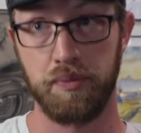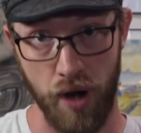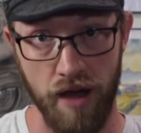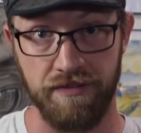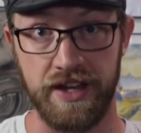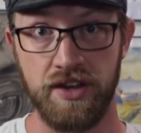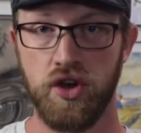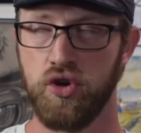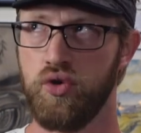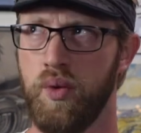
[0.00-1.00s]
prophet
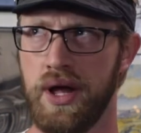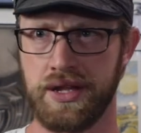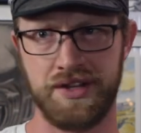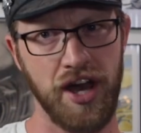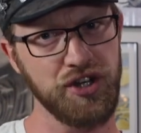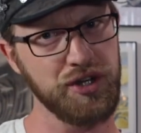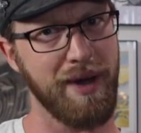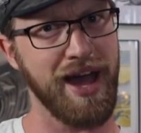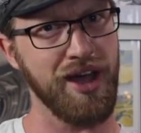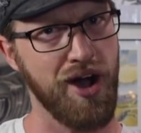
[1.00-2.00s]
who was touched
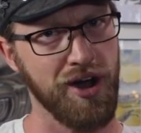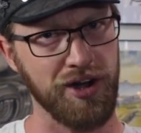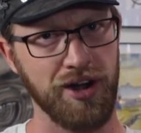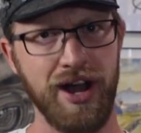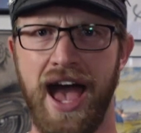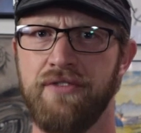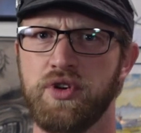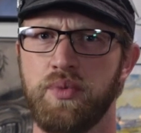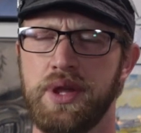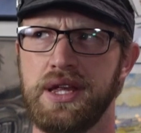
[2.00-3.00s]
by honor
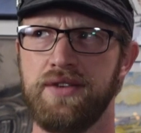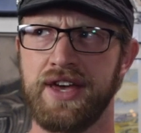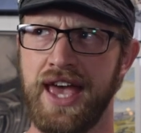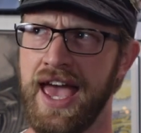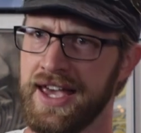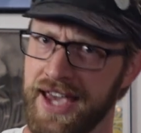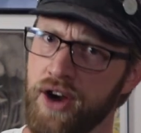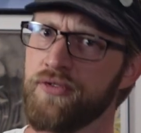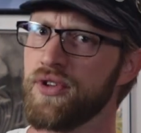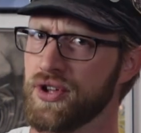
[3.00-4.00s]
after receiving a
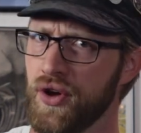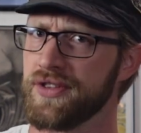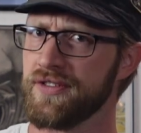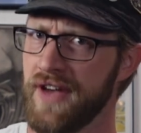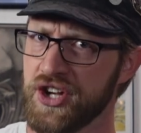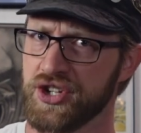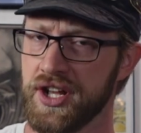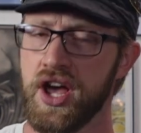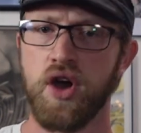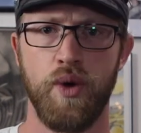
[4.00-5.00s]
careful
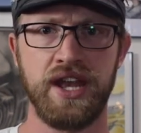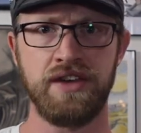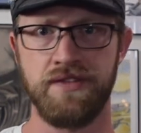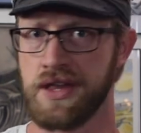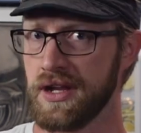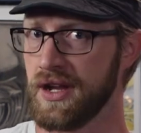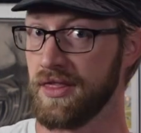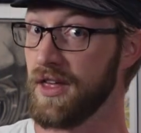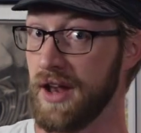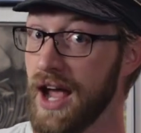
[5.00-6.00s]
cultivation when he
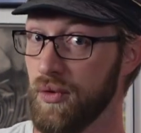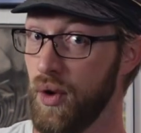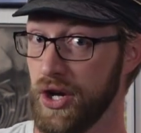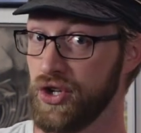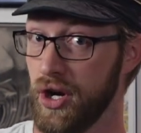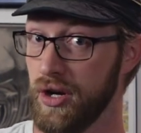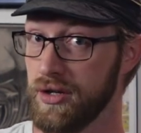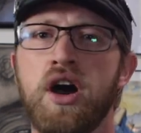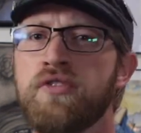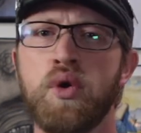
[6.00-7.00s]
visited the Night Watcher.
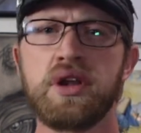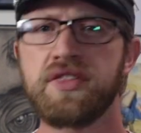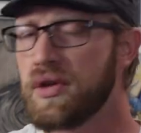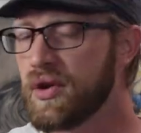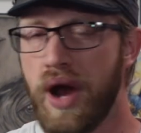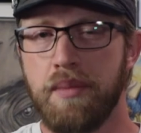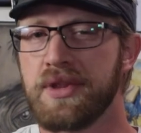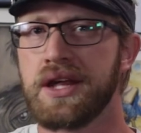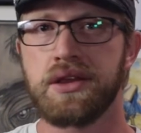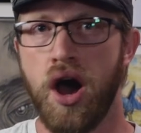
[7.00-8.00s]
Of course, there's
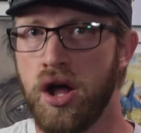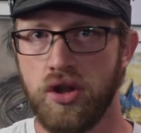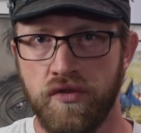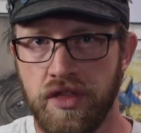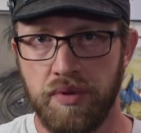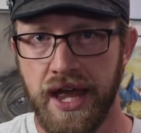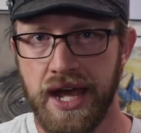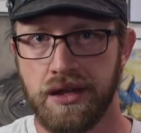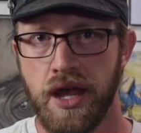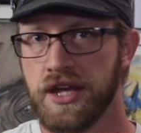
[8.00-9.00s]
Kremlings all over the
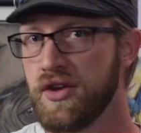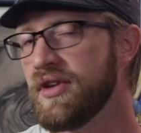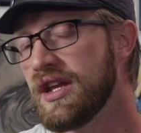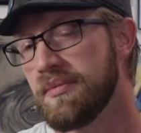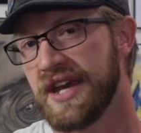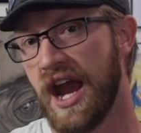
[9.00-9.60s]
place, you need to be